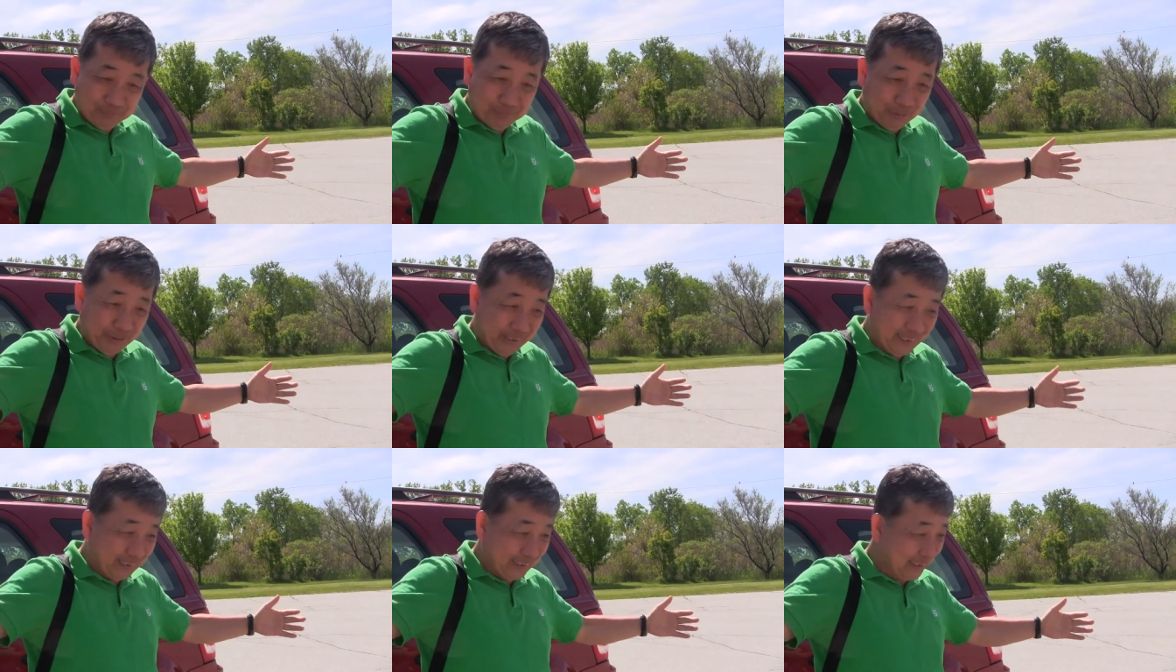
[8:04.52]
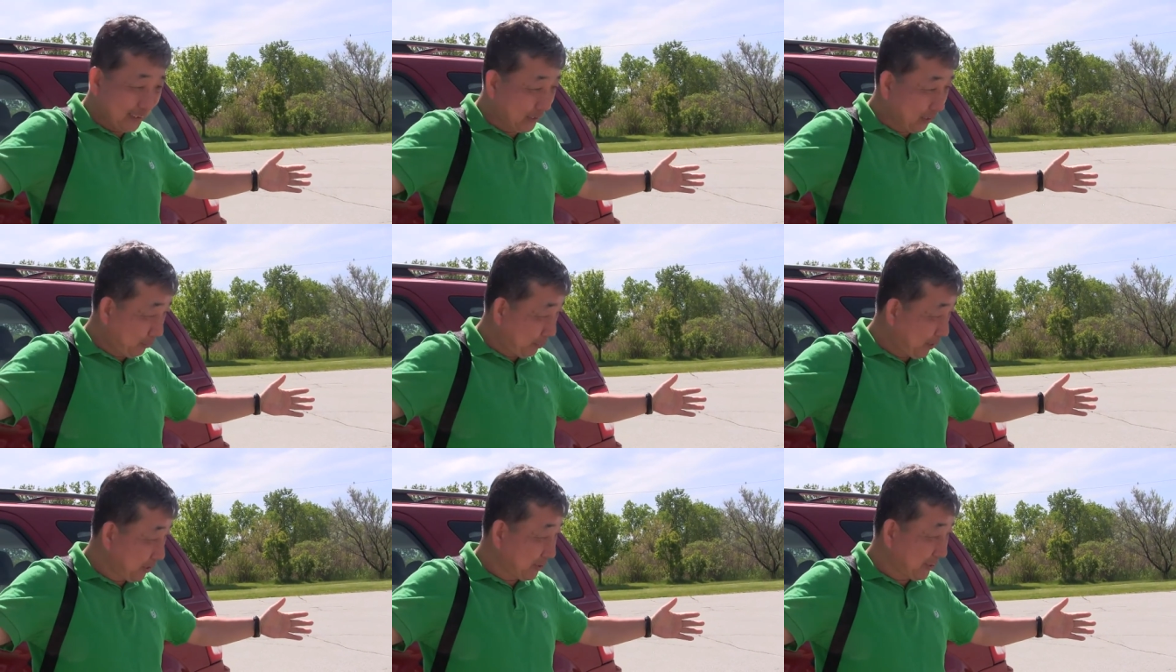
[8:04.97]
bridge is
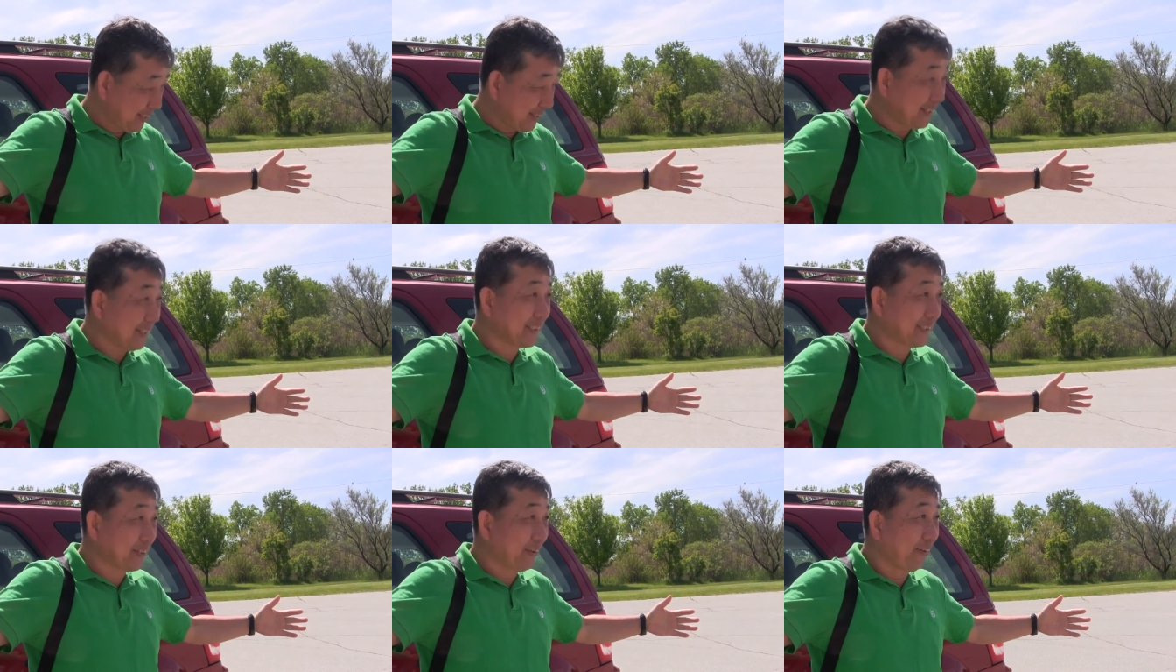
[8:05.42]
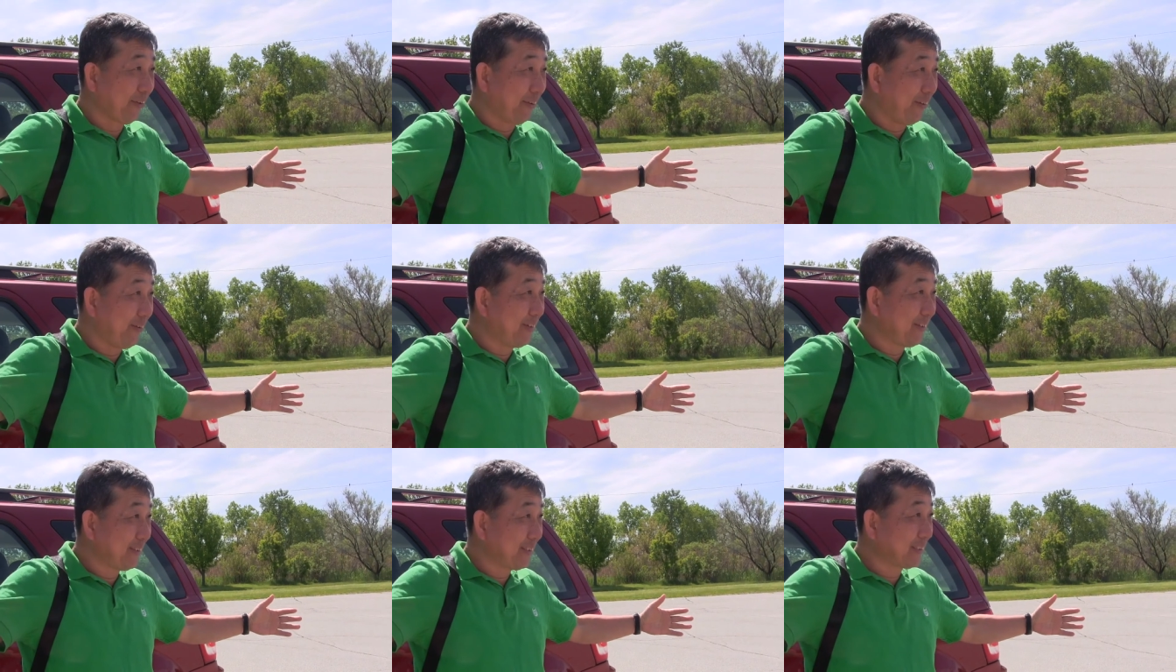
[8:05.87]
about this
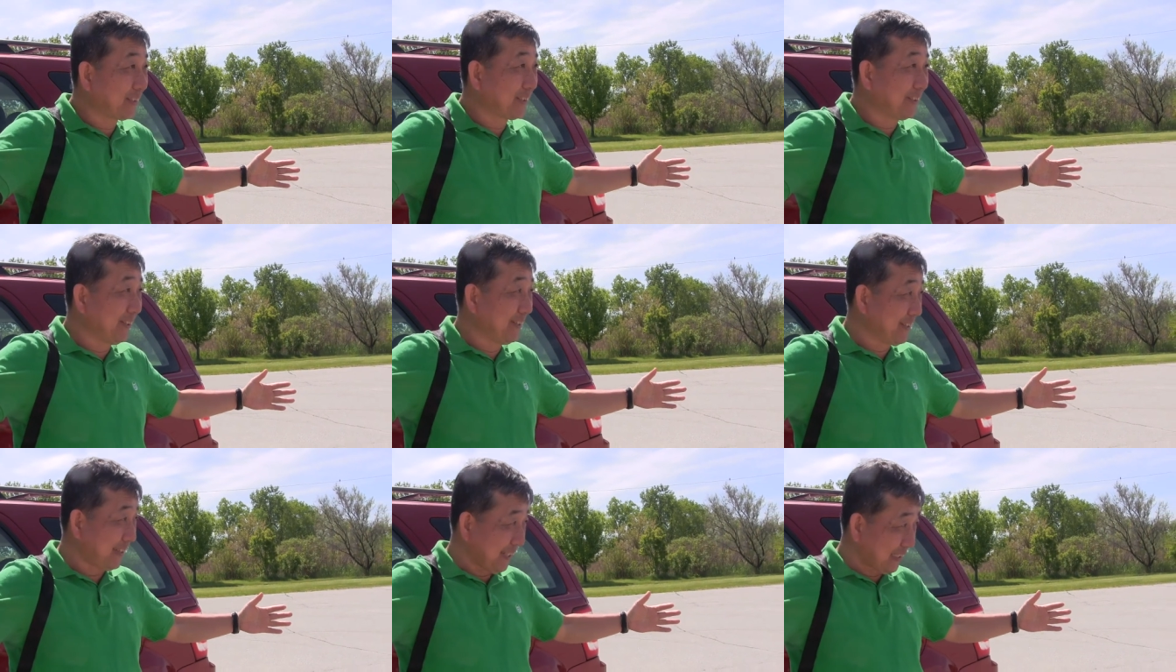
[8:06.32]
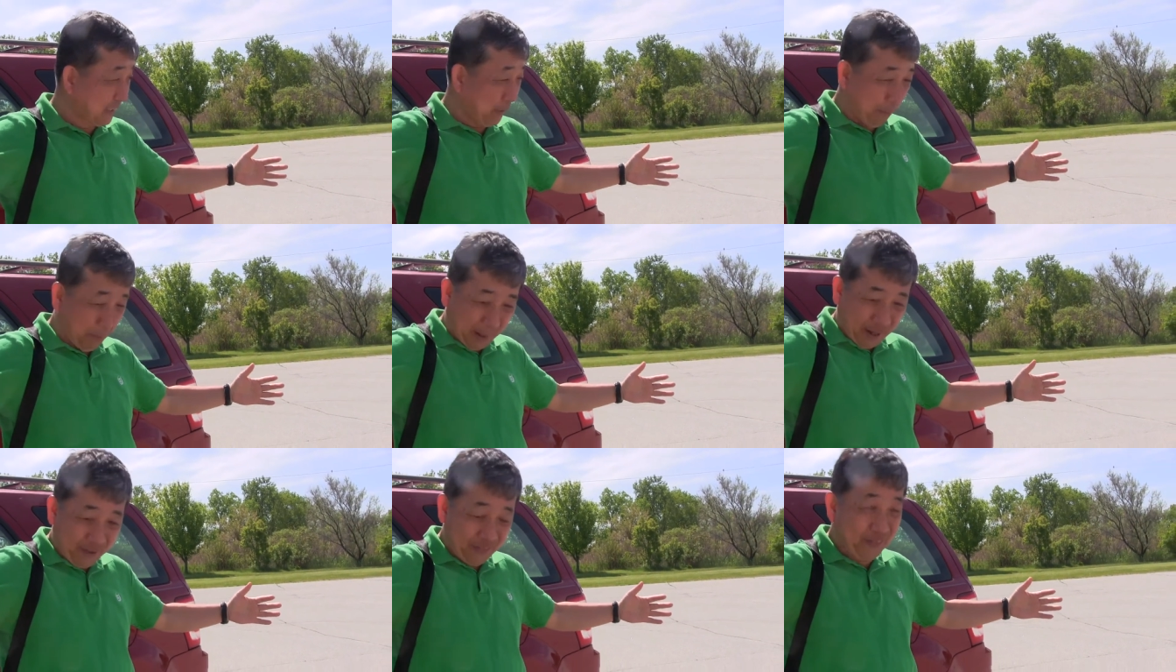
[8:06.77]
long, so there's a
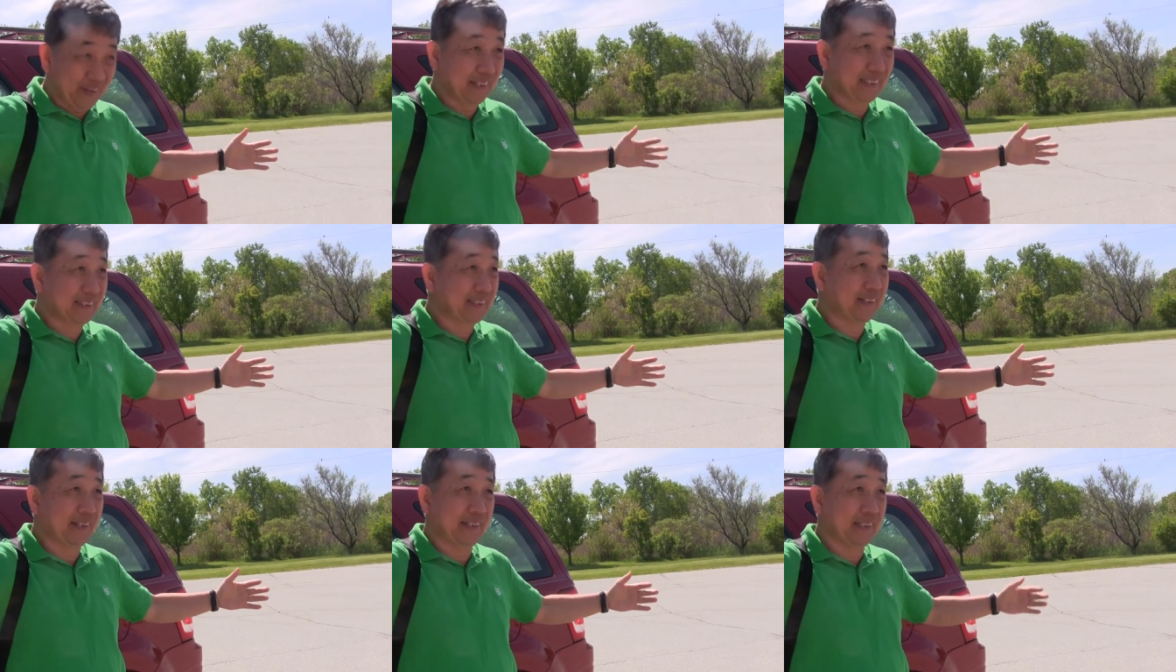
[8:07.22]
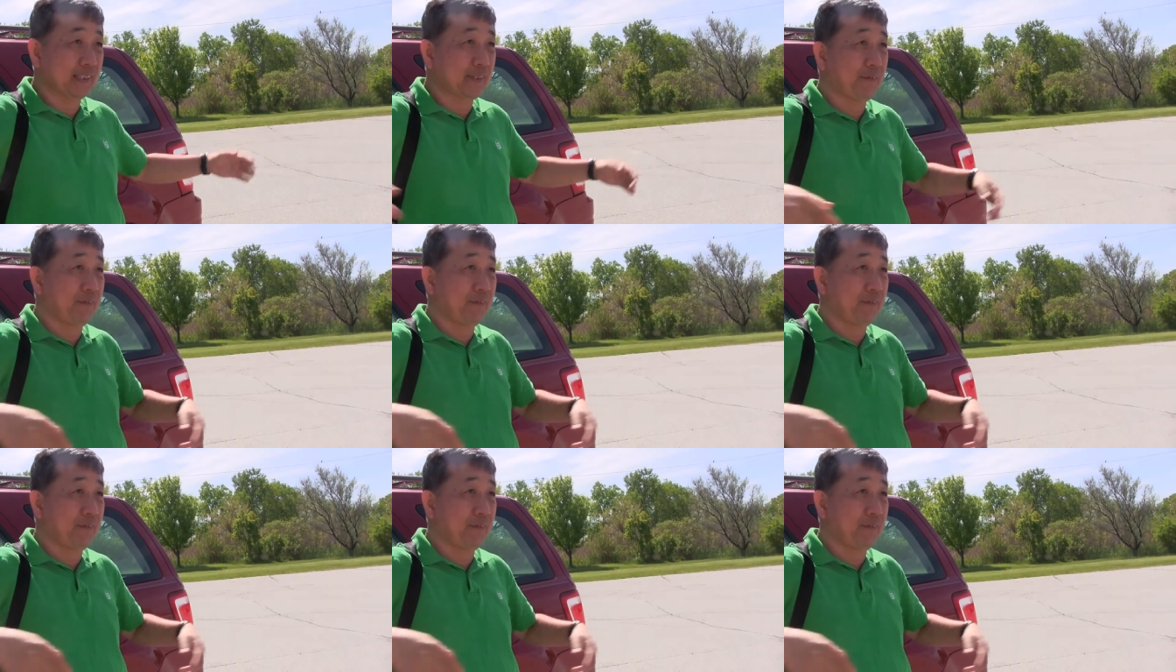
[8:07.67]
path is there's